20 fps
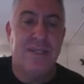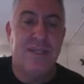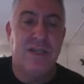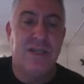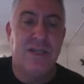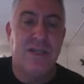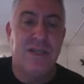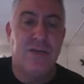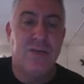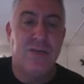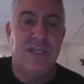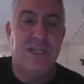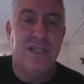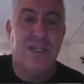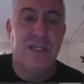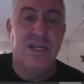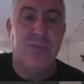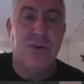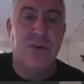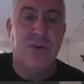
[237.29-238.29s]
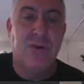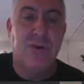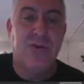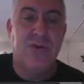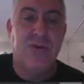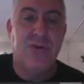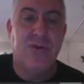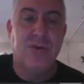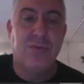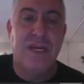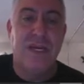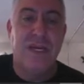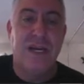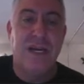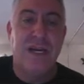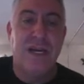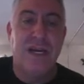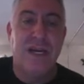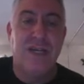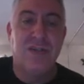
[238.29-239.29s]
and question number 3
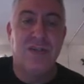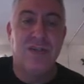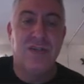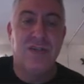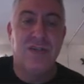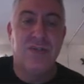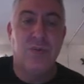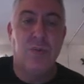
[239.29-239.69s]
asks us what